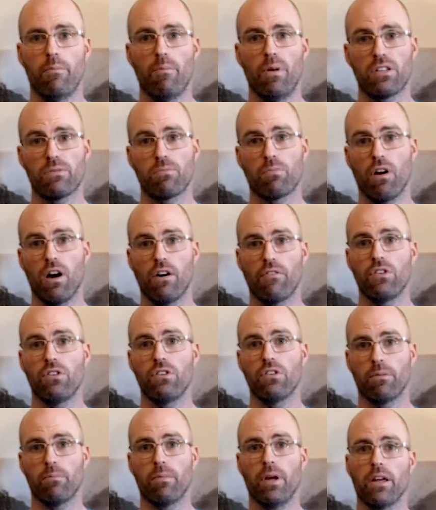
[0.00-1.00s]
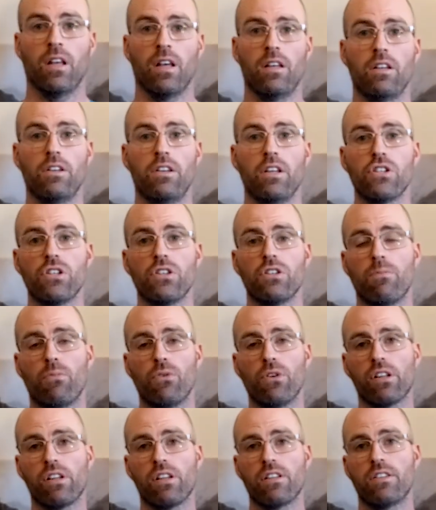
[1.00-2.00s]
best profit you can make. In addition to
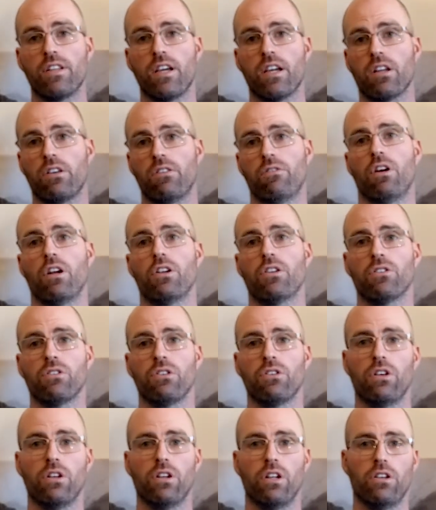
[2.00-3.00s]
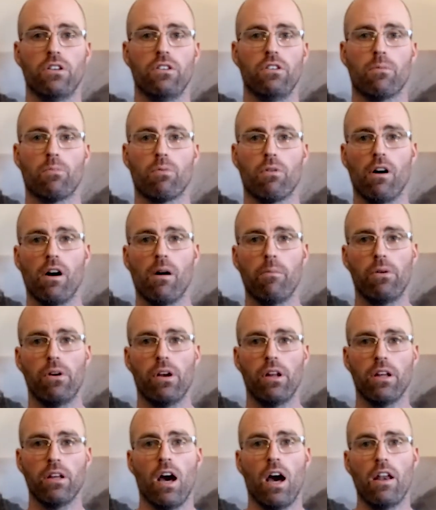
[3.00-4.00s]
bringing a second rental unit into your
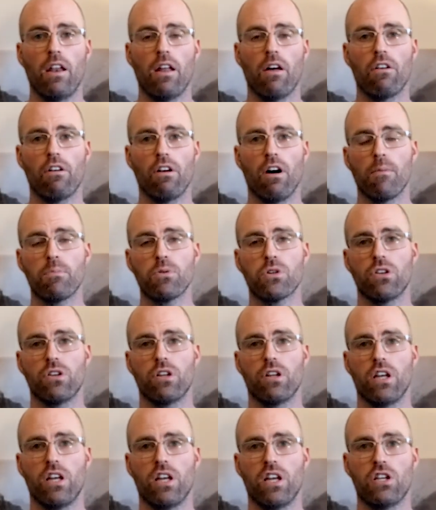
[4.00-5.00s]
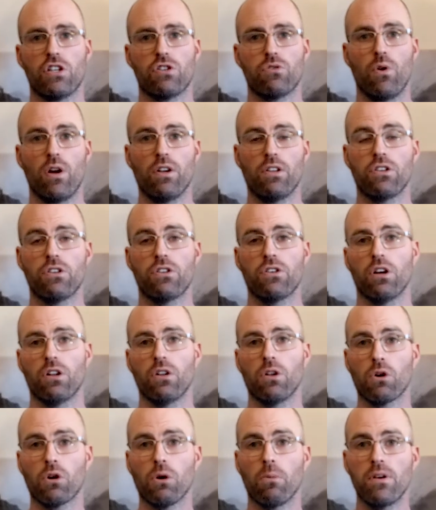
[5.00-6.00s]
property, another option is renting to a
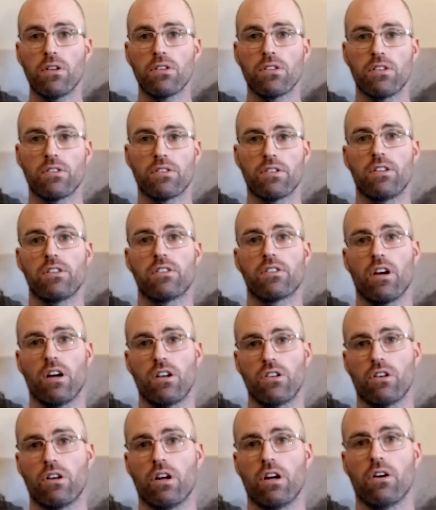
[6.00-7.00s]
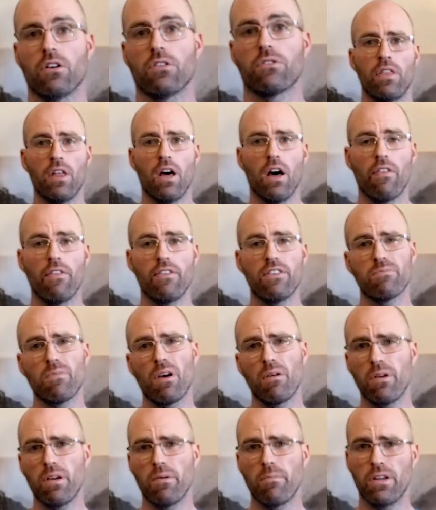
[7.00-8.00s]
local business inside your house. Now, this
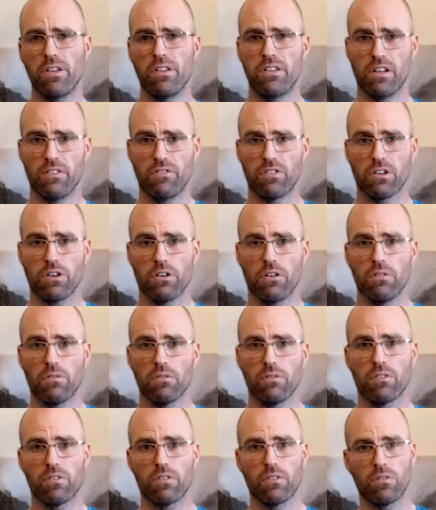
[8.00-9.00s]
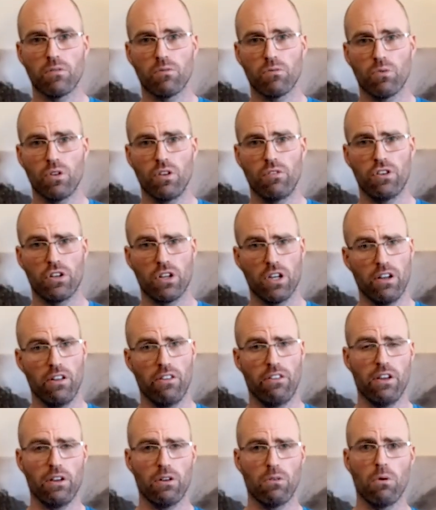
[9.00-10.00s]
might be a bit difficult if you're kind
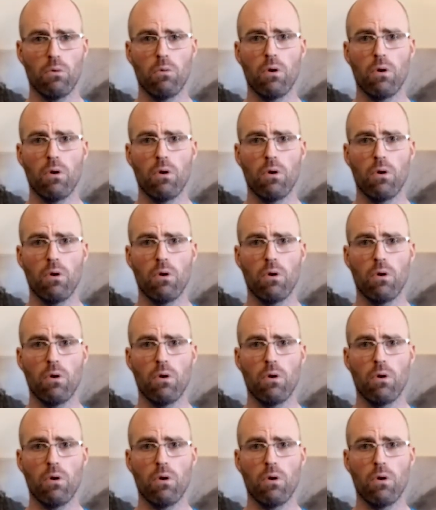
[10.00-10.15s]
of thinking, well,